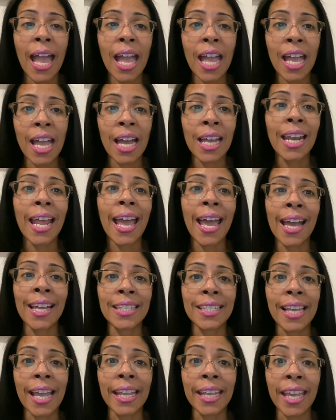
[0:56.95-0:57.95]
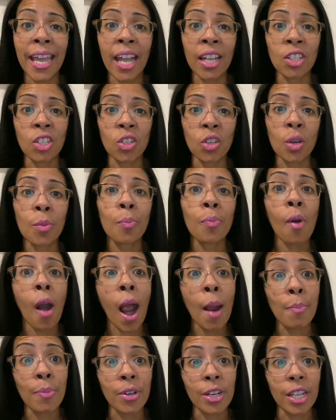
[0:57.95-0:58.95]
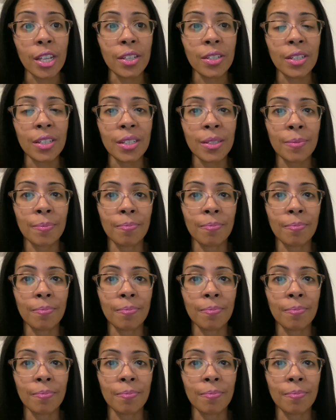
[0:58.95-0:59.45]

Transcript: and anti-cancer properties